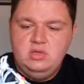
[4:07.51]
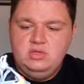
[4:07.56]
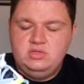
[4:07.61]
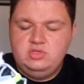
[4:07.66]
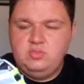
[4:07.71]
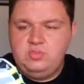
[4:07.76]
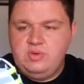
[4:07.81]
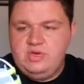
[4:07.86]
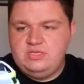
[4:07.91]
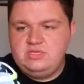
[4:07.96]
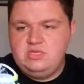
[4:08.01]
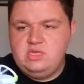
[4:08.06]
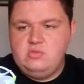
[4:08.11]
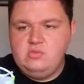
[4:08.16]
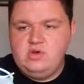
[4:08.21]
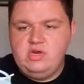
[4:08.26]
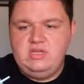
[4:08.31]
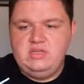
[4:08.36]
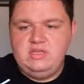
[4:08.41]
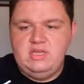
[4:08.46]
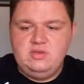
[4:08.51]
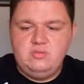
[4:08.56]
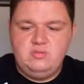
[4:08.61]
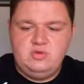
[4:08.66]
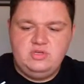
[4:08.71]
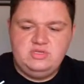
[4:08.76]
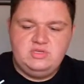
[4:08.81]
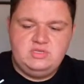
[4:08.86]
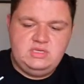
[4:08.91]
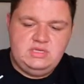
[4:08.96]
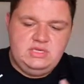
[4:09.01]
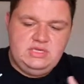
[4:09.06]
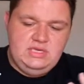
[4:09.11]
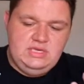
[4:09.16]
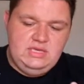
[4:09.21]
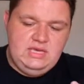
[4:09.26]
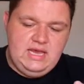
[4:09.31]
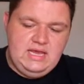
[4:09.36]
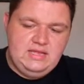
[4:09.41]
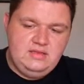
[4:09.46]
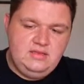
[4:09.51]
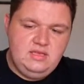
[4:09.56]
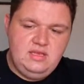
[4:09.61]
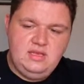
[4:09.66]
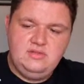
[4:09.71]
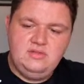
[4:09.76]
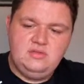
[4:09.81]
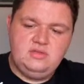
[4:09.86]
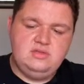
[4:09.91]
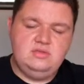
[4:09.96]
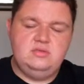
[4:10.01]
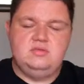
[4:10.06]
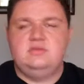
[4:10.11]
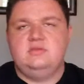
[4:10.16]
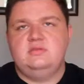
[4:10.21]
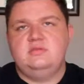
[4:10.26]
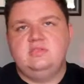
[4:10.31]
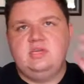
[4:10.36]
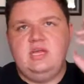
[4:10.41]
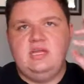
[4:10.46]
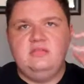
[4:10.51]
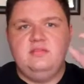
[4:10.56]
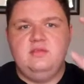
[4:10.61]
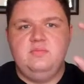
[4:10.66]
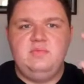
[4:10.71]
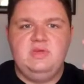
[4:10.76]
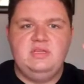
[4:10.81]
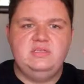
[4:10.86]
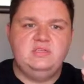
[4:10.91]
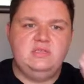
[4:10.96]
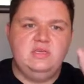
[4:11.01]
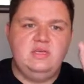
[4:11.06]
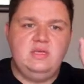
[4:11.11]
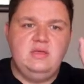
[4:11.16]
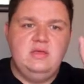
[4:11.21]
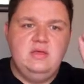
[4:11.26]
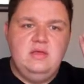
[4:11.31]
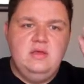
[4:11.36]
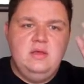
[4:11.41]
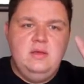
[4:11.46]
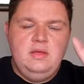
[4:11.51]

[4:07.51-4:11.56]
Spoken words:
So basically what he did was he had to tried to basically